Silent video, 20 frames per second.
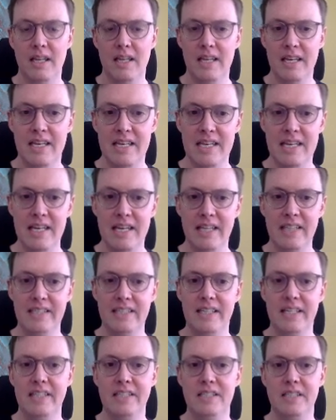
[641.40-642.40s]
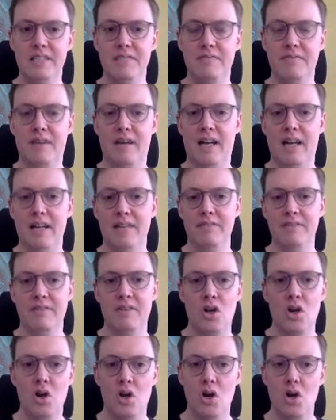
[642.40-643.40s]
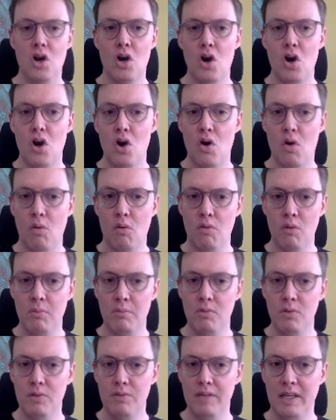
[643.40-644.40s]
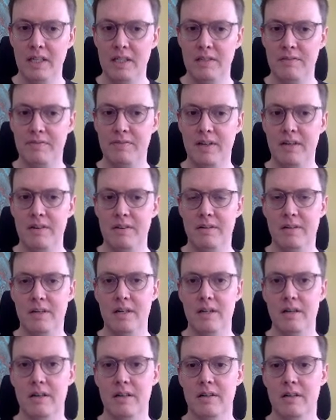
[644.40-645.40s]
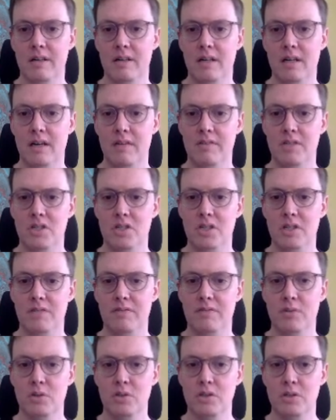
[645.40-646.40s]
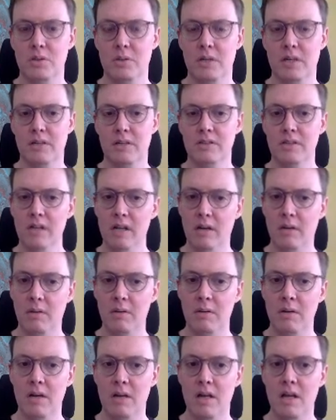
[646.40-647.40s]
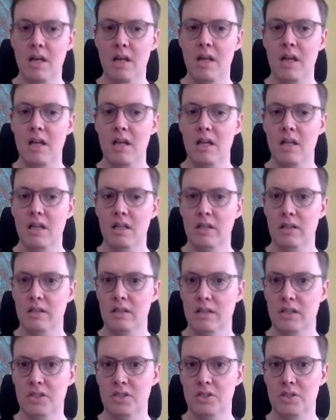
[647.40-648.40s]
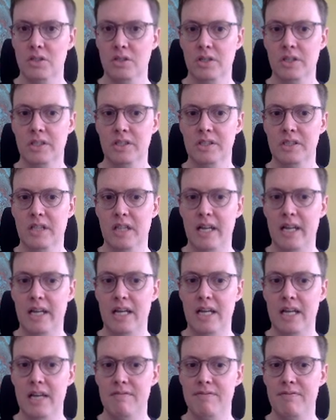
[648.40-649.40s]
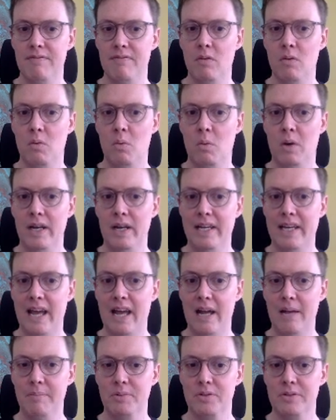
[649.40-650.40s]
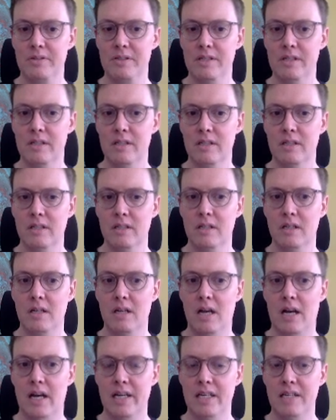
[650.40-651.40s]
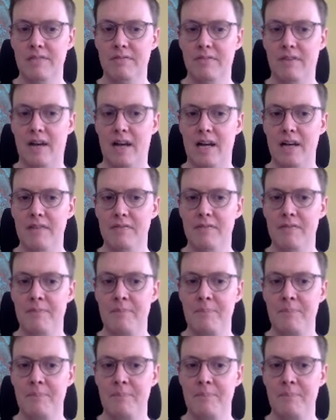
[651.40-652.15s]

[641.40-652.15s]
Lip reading: knight takes e5, removing a defender here of the g4 square. So let's just look at this line. If white captures here on e5,